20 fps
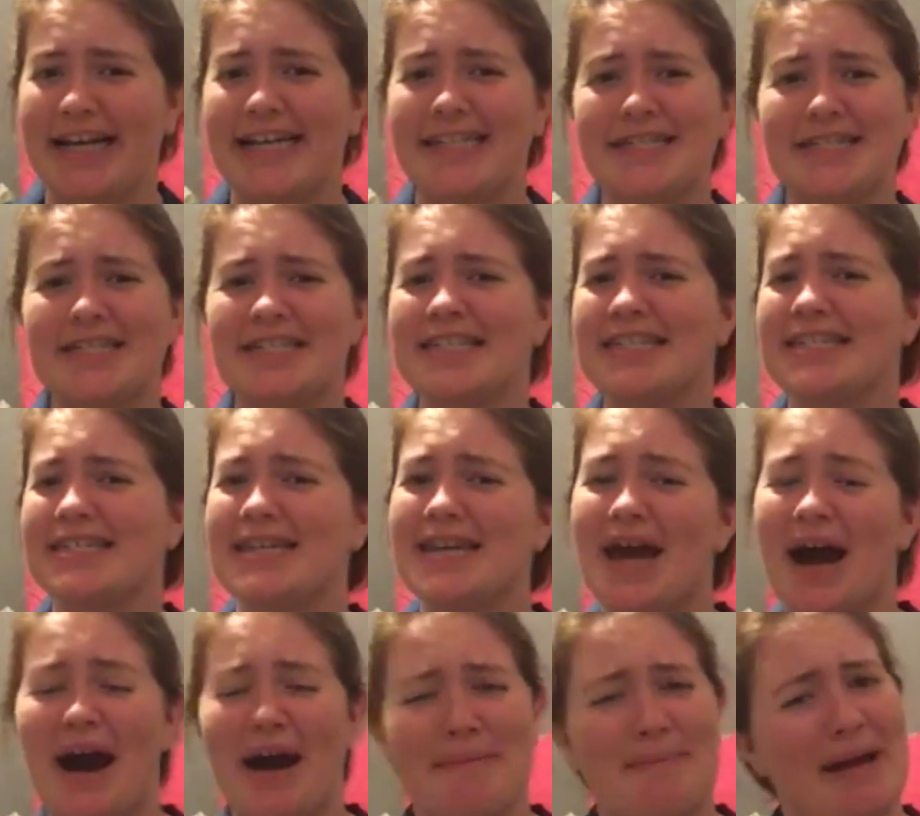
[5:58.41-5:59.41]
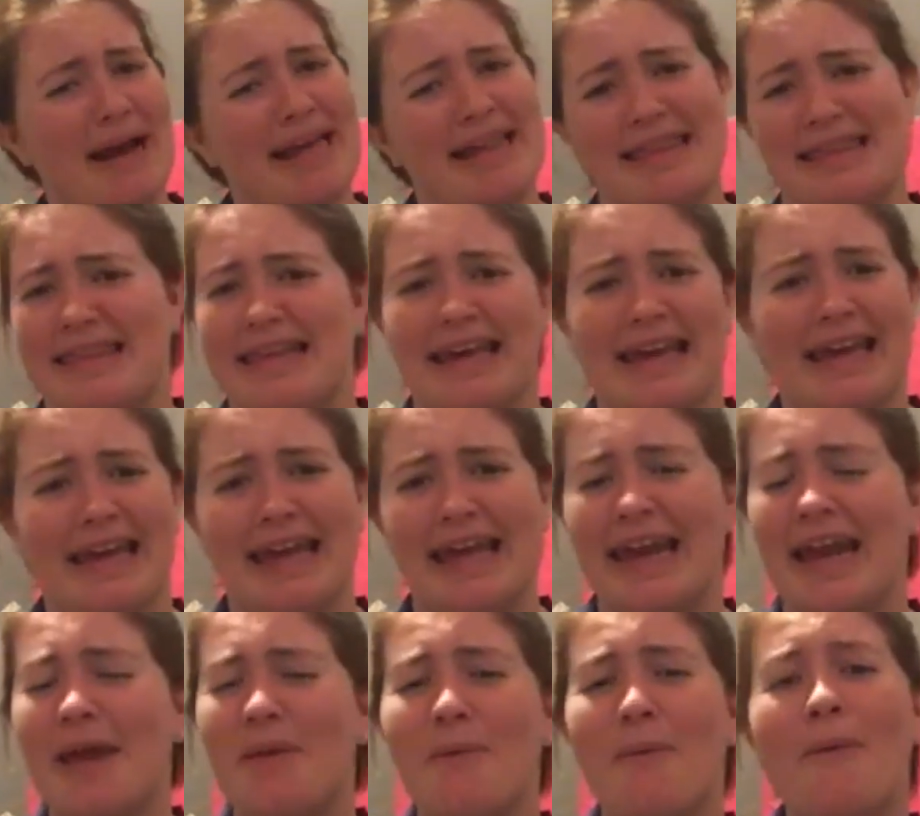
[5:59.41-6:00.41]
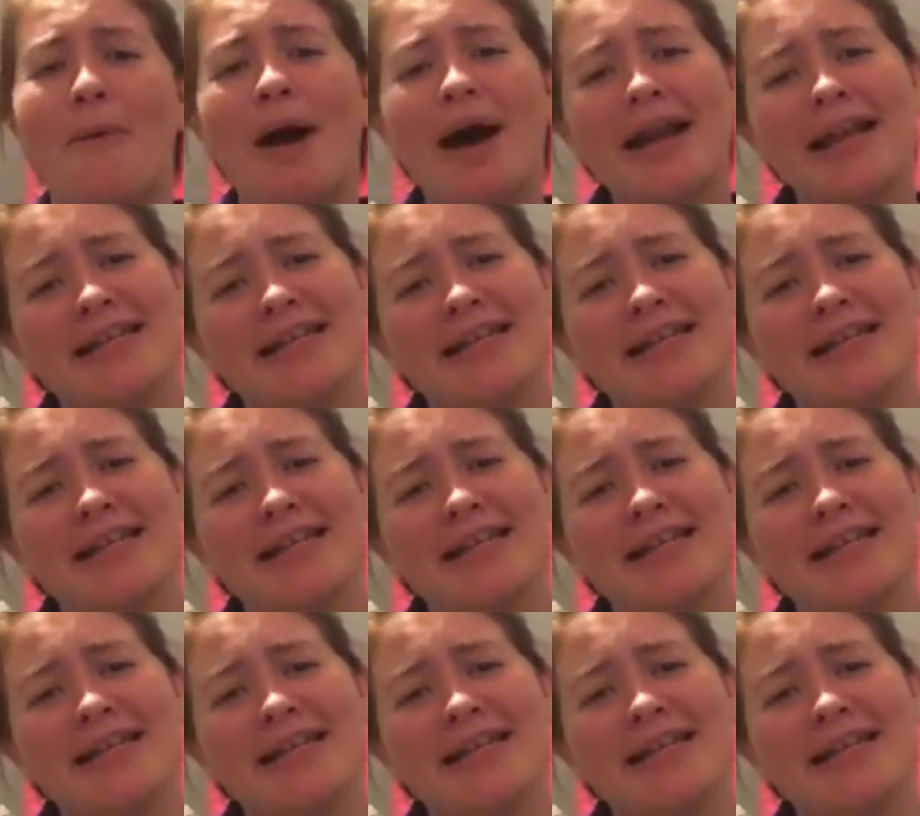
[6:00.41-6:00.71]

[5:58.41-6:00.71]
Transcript: It's just not my thing, and I want